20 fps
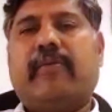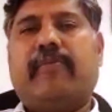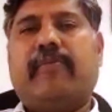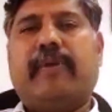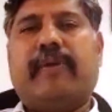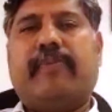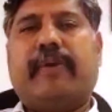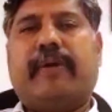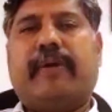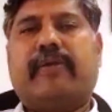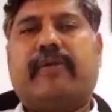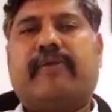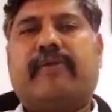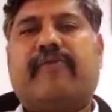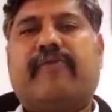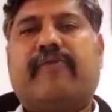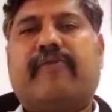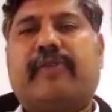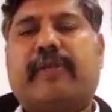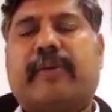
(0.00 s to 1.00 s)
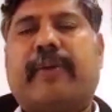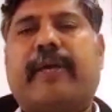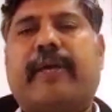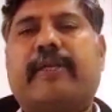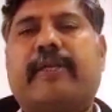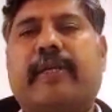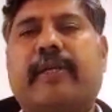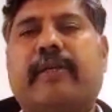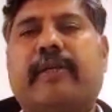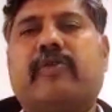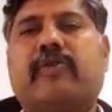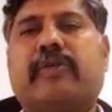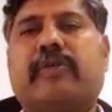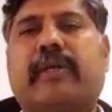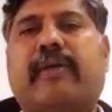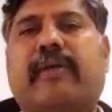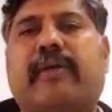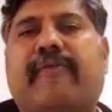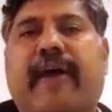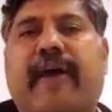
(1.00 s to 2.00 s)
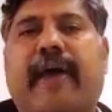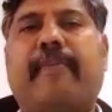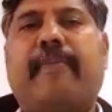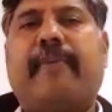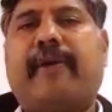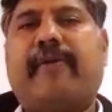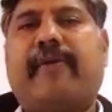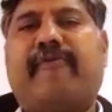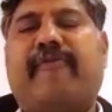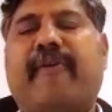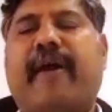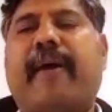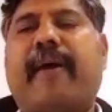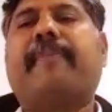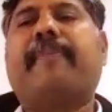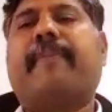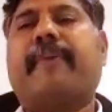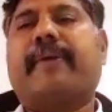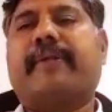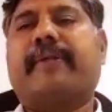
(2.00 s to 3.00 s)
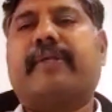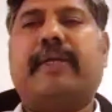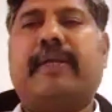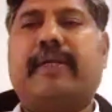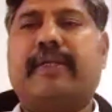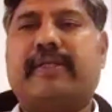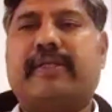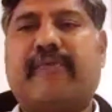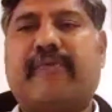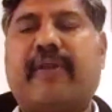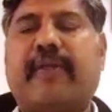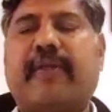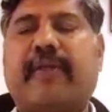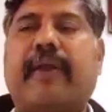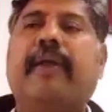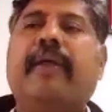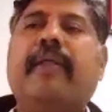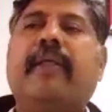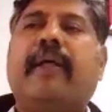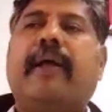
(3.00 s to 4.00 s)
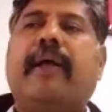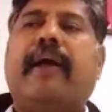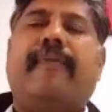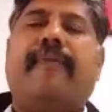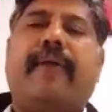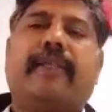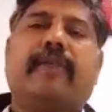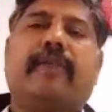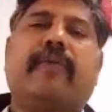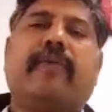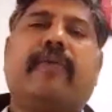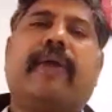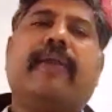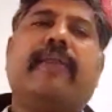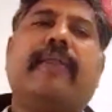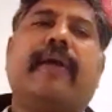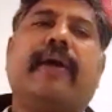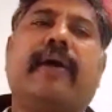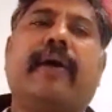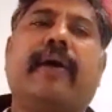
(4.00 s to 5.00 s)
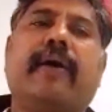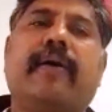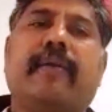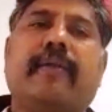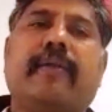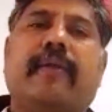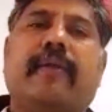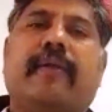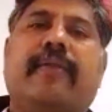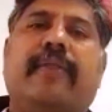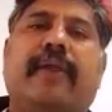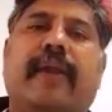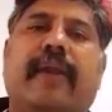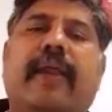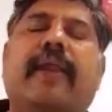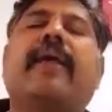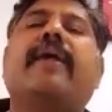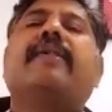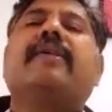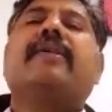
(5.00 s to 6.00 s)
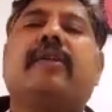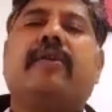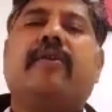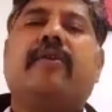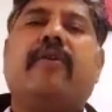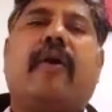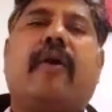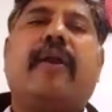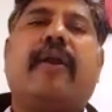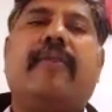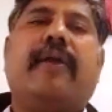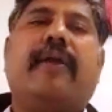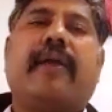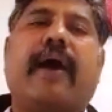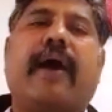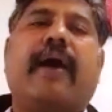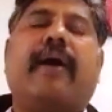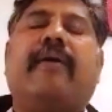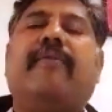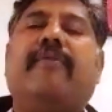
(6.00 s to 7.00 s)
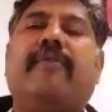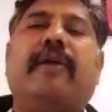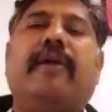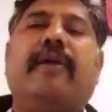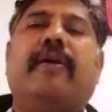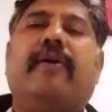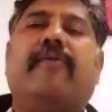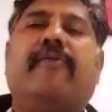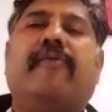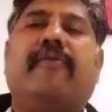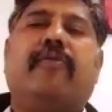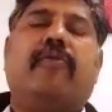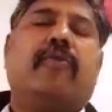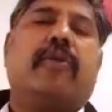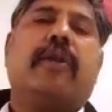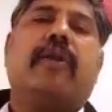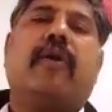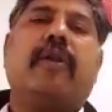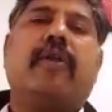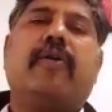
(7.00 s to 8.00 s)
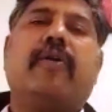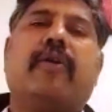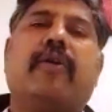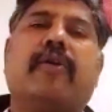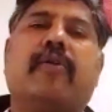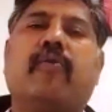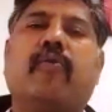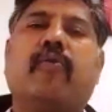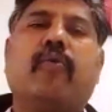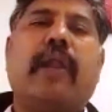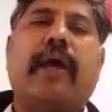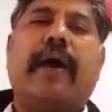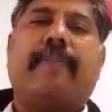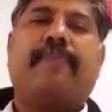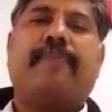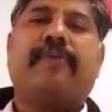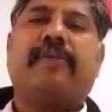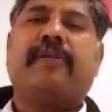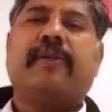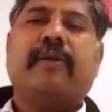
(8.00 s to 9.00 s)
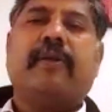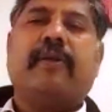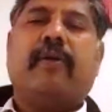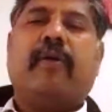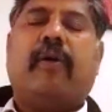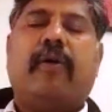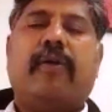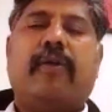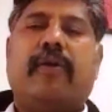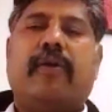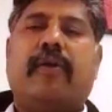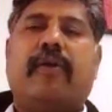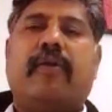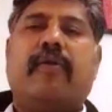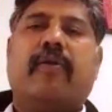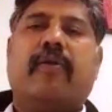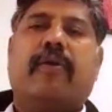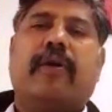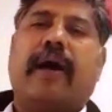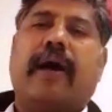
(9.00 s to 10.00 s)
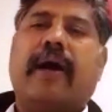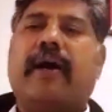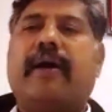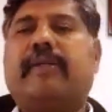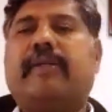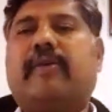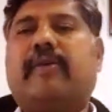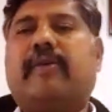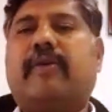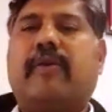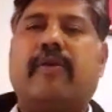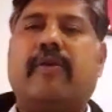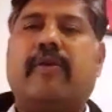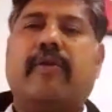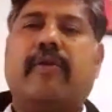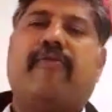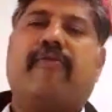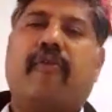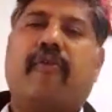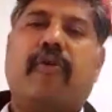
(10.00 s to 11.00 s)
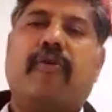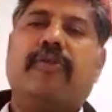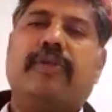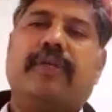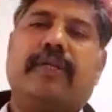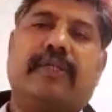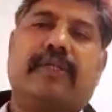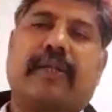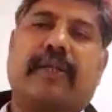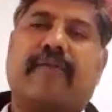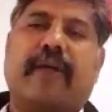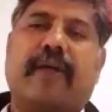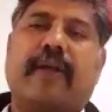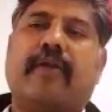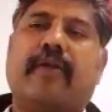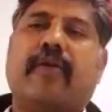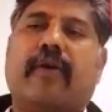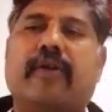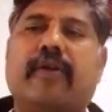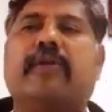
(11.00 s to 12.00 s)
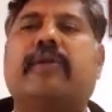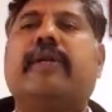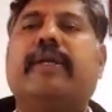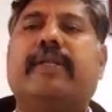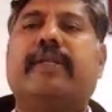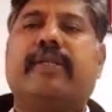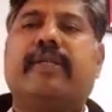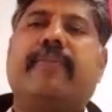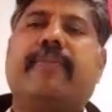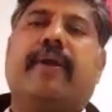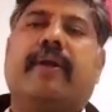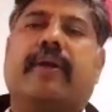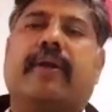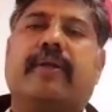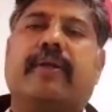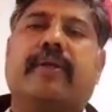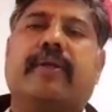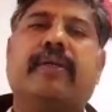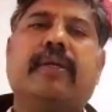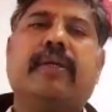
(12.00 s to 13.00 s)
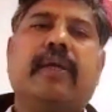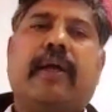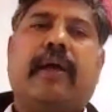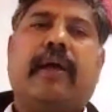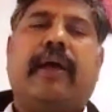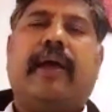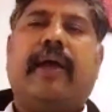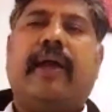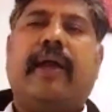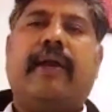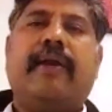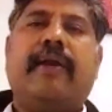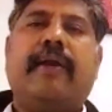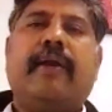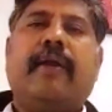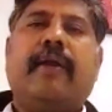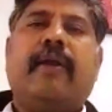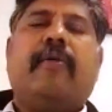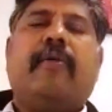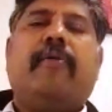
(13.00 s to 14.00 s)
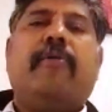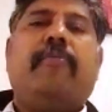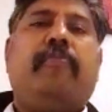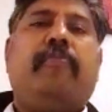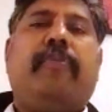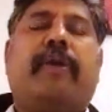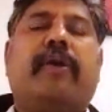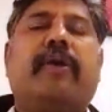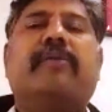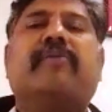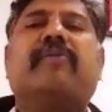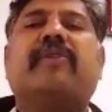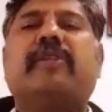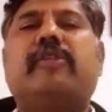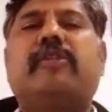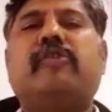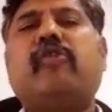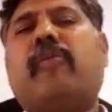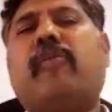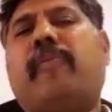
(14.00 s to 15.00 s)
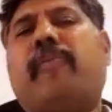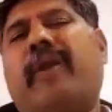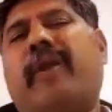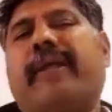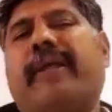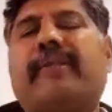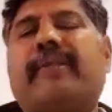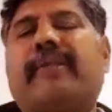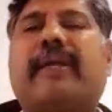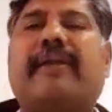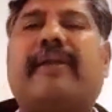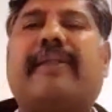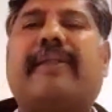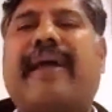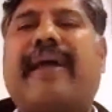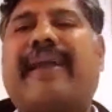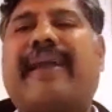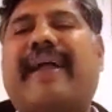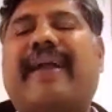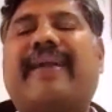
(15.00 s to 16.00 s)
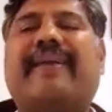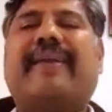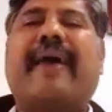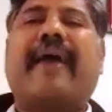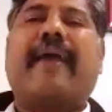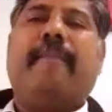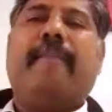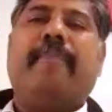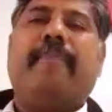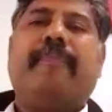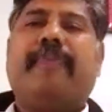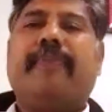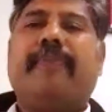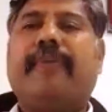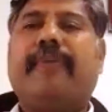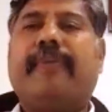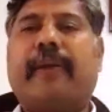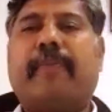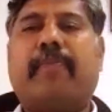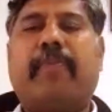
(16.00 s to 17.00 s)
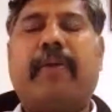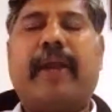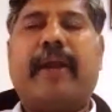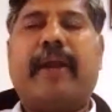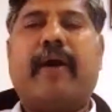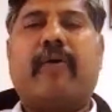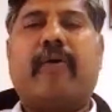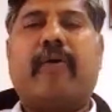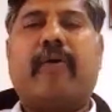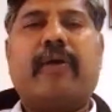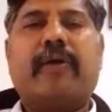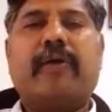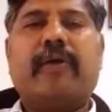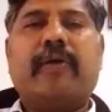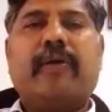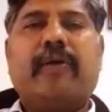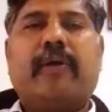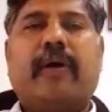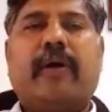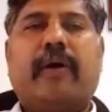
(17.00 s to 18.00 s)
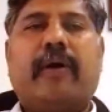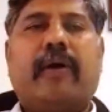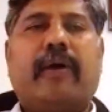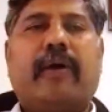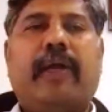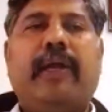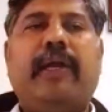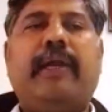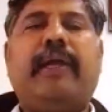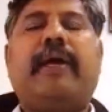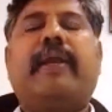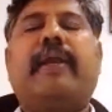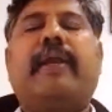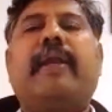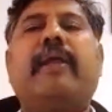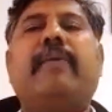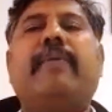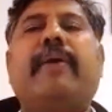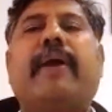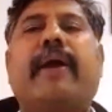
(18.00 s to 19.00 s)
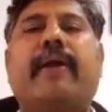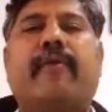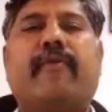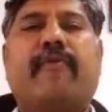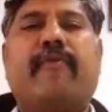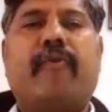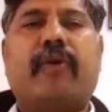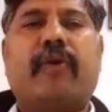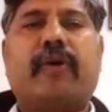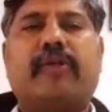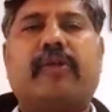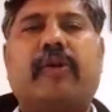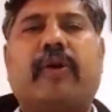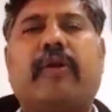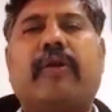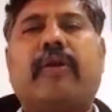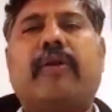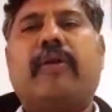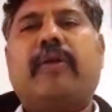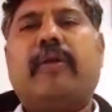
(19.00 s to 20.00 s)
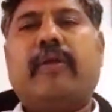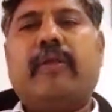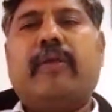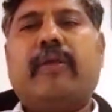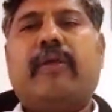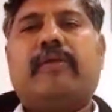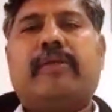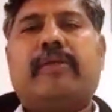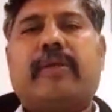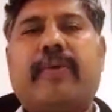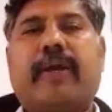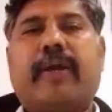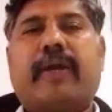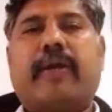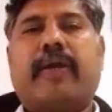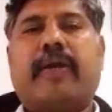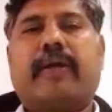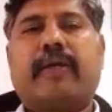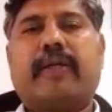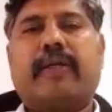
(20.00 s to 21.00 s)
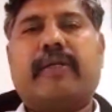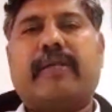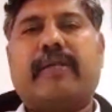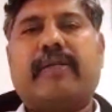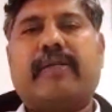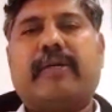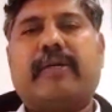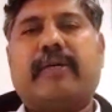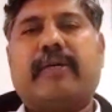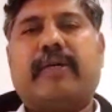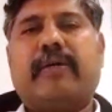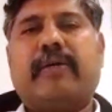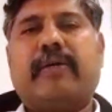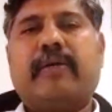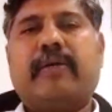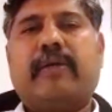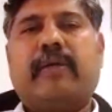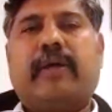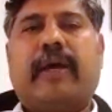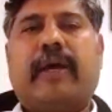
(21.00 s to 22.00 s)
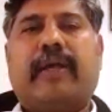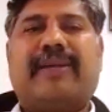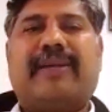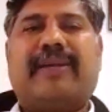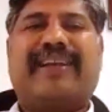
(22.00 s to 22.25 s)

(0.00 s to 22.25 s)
because of supply chain issues at the fab and fab capacity and stuff like that. And That's when the realization dawned in that, yeah, to run all your cool apps, on your, you know, cars or on your phones and stuff like that, you also need semiconductors. And because of the geopolitics at, at that time that played out, uh, India really began to focus on semiconductors as a as